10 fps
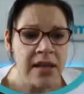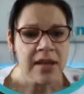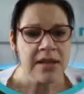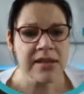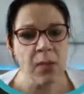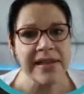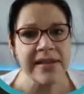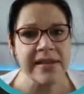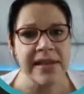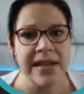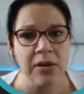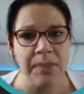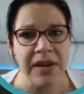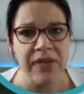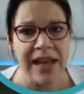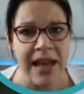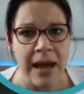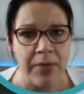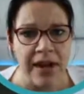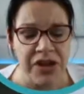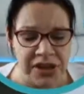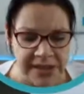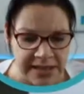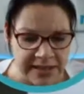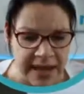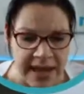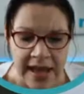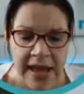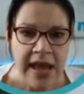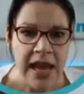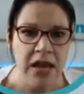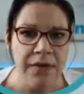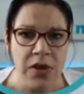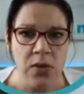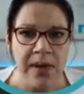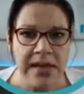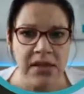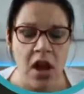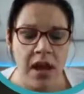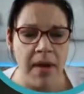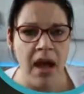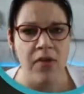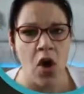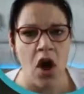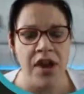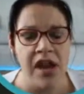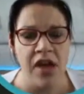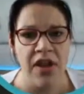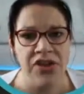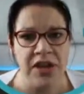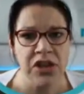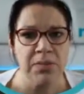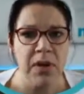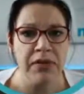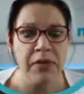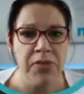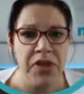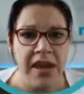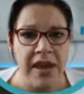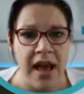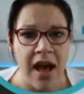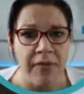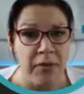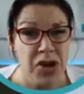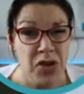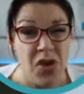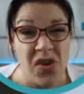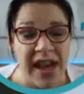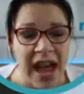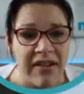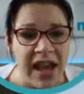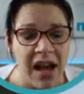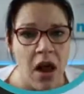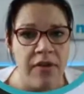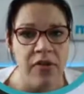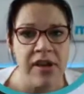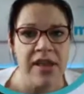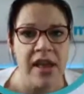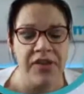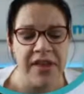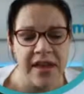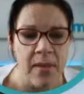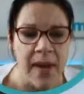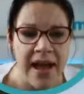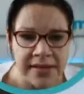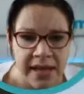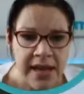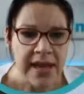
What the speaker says: So we did a little bit of a collaboration yesterday. In a few weeks time, I've got another gentleman from the from New York area over in the US.